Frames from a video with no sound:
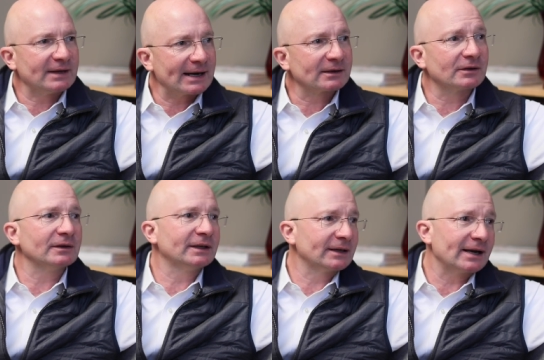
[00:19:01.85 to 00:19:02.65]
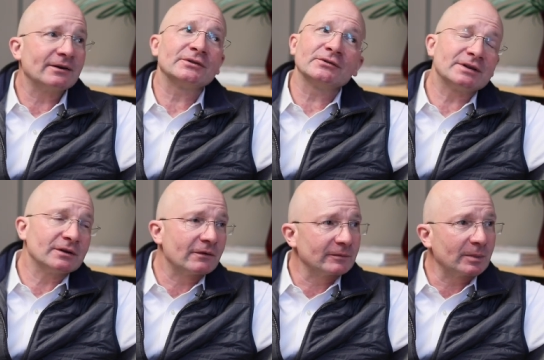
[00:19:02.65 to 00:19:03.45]
tactical mm, indicators yep. are
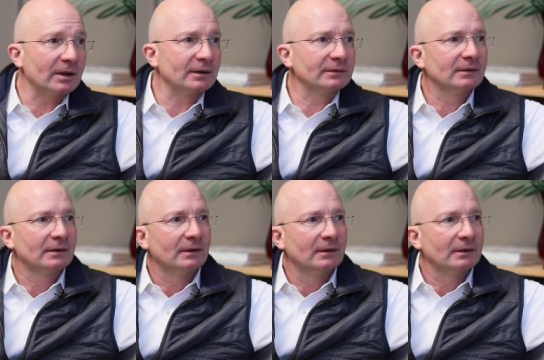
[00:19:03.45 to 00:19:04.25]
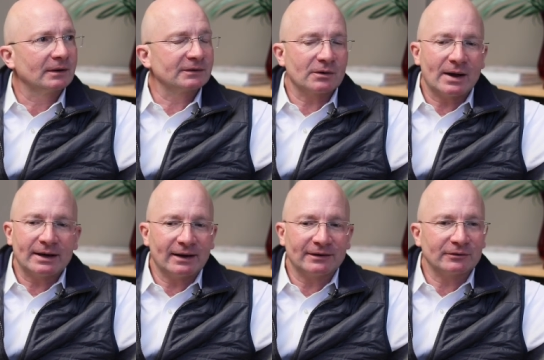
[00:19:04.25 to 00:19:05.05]
still overbought. Right. Like, so
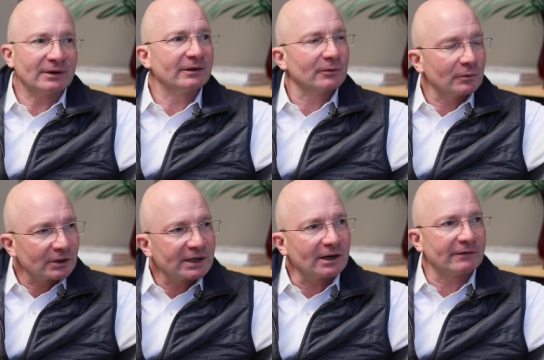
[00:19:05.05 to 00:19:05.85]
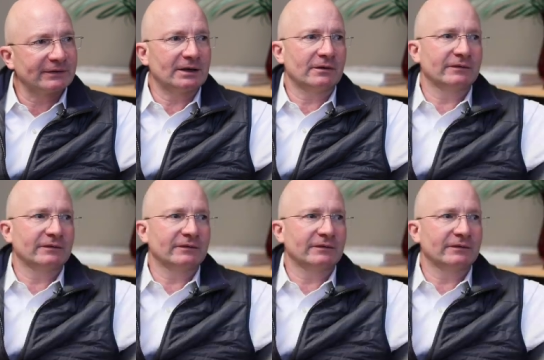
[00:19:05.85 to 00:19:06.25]
I, and they're, and they're working off that